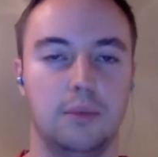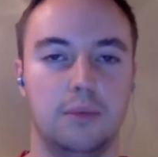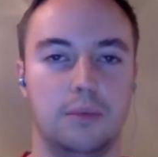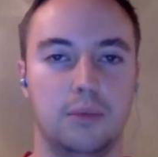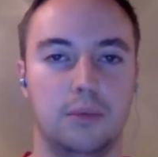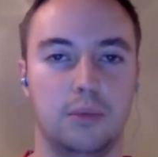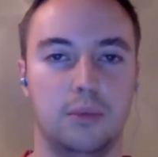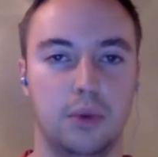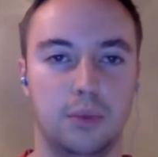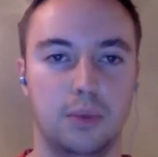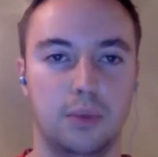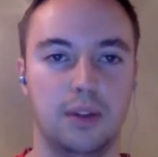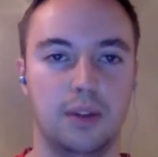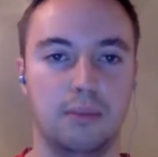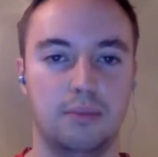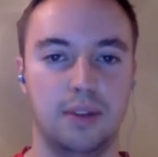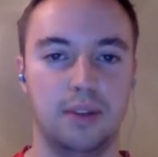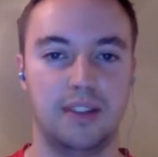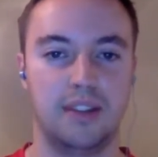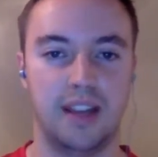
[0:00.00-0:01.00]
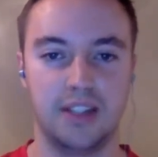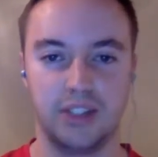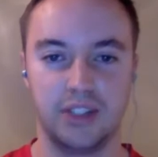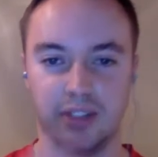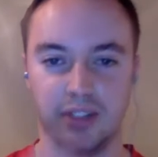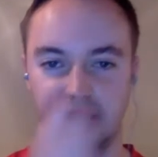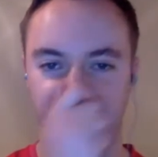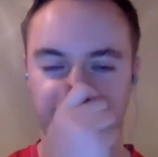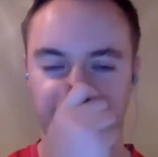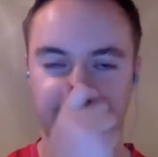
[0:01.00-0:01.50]
would we
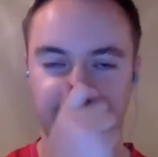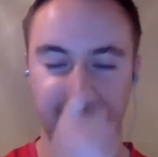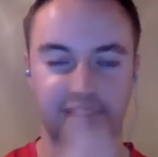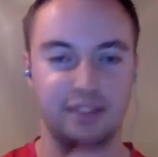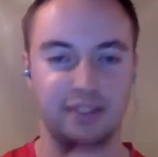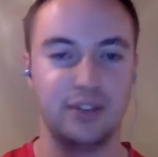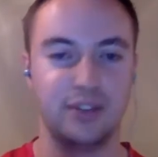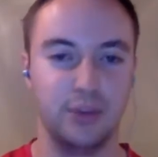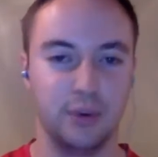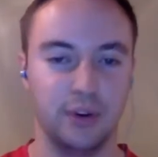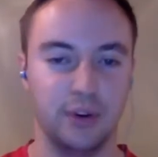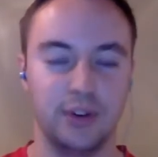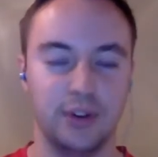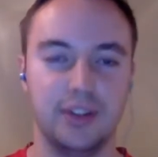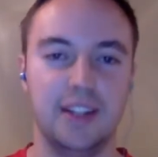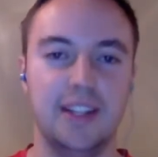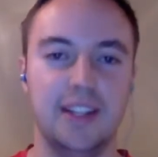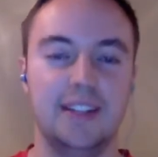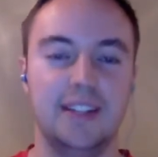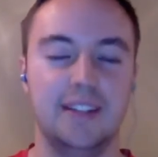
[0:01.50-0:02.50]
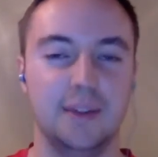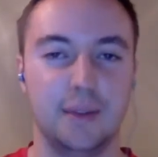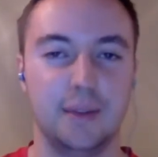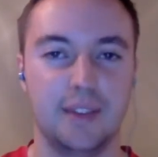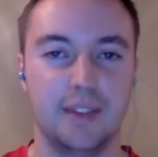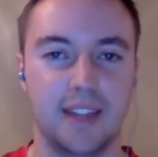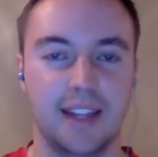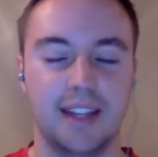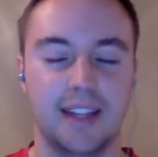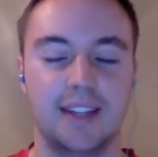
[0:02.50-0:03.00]
potentially see, is it too early? Do you
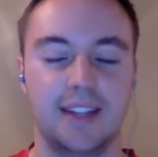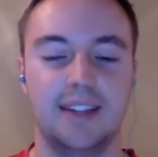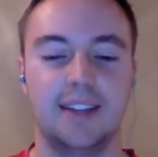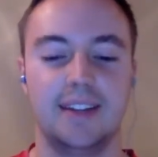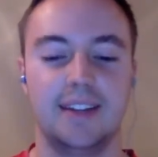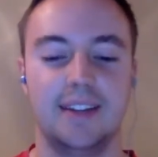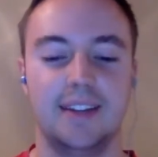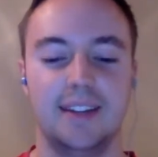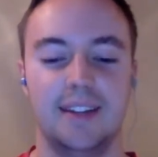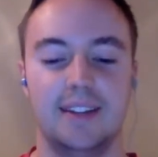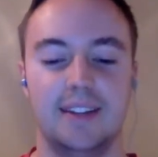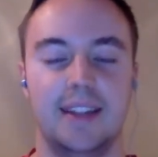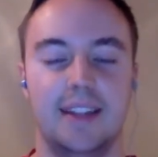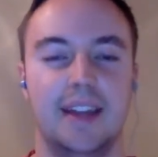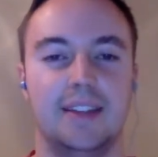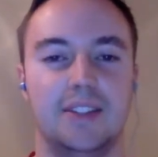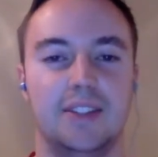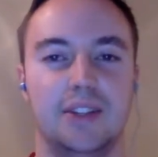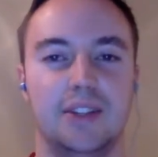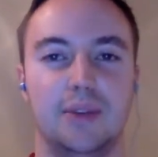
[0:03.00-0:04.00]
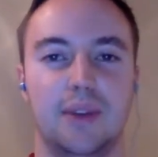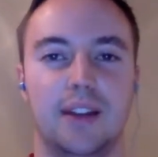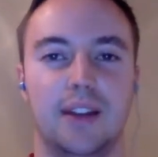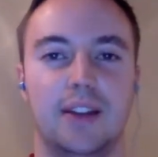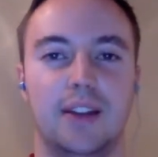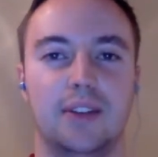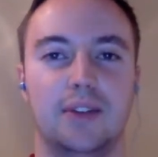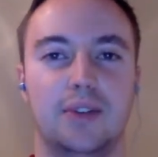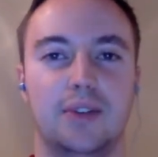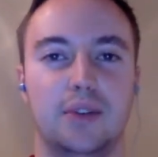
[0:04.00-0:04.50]
think that Gio
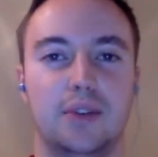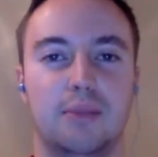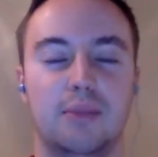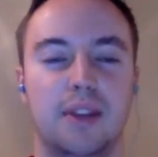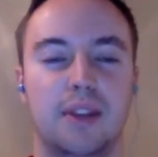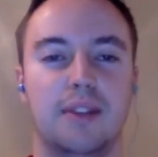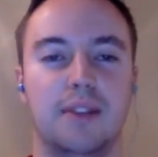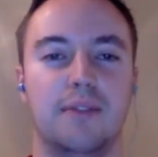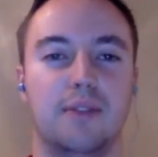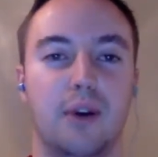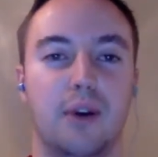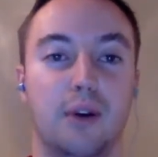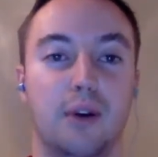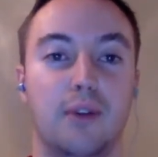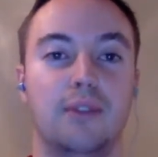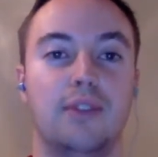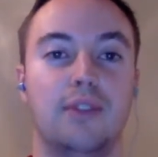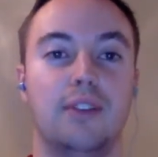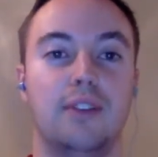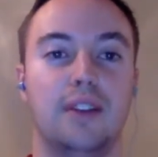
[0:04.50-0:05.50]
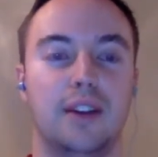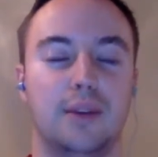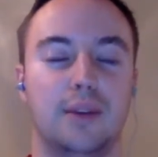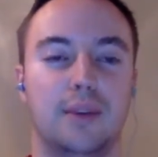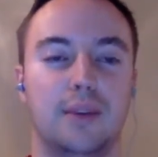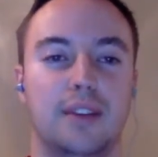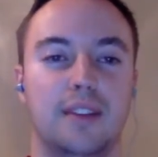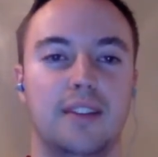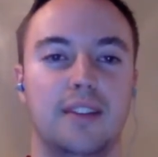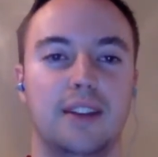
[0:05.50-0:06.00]
Reyna could be involved
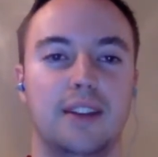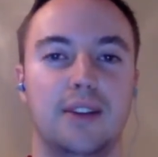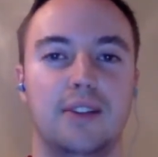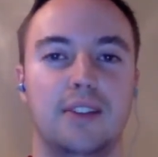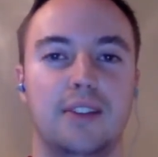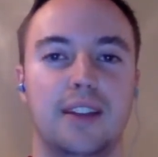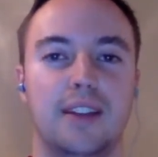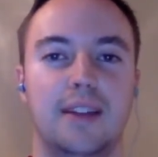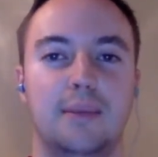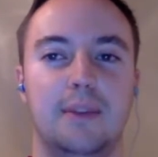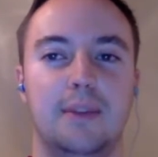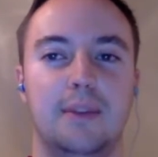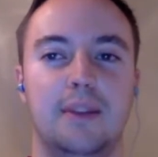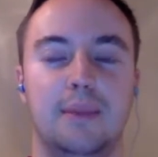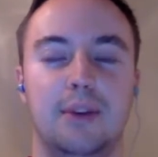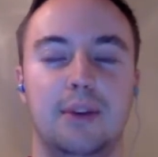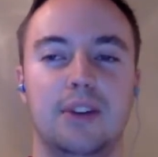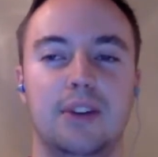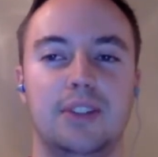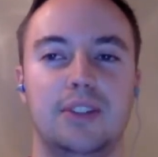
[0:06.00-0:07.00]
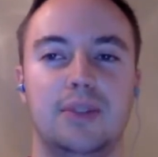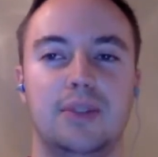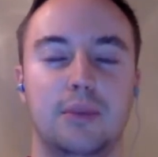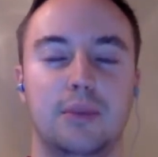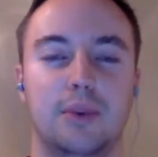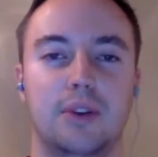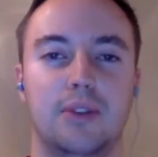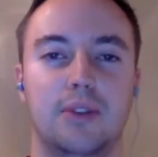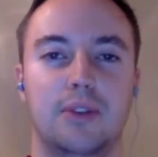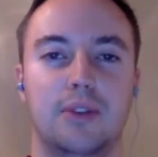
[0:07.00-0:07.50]
with the senior team in the March or
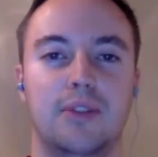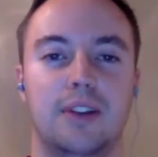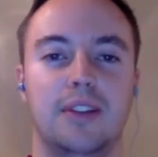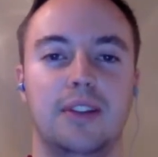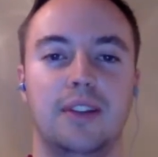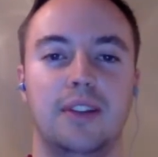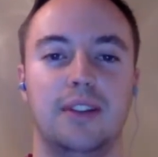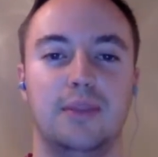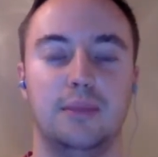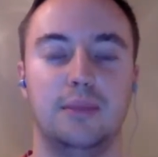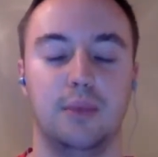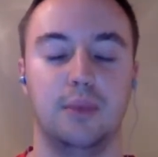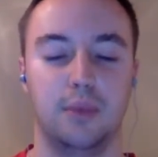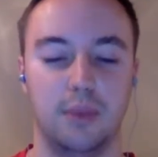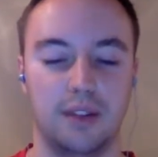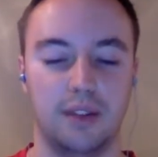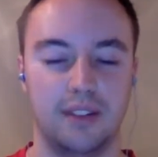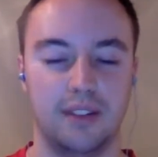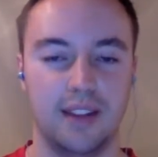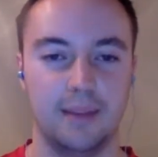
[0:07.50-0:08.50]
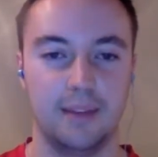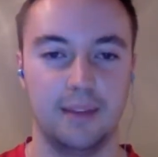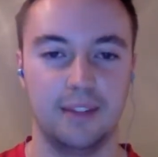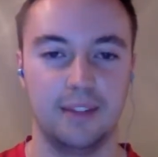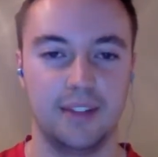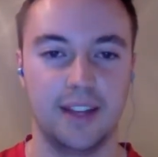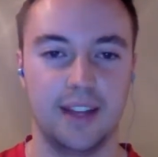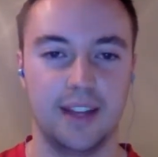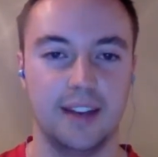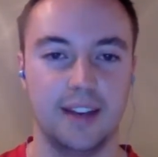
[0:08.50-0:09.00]
one or two friendlies? Would we see him
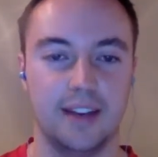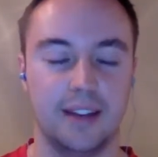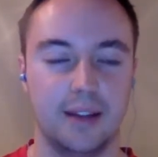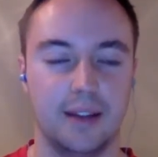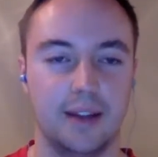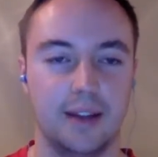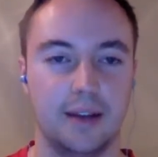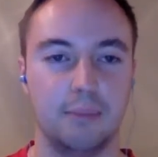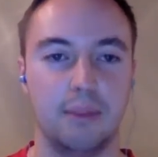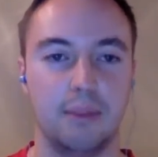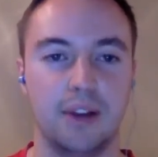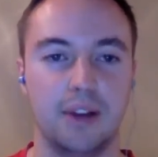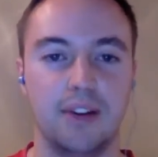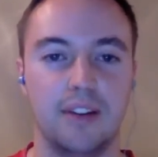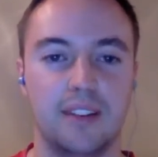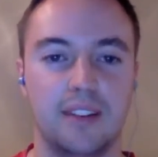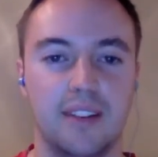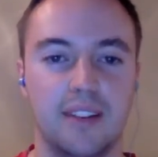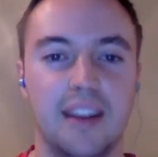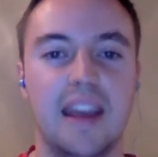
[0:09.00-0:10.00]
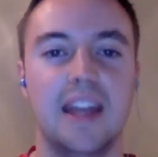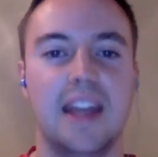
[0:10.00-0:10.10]
even get an appearance?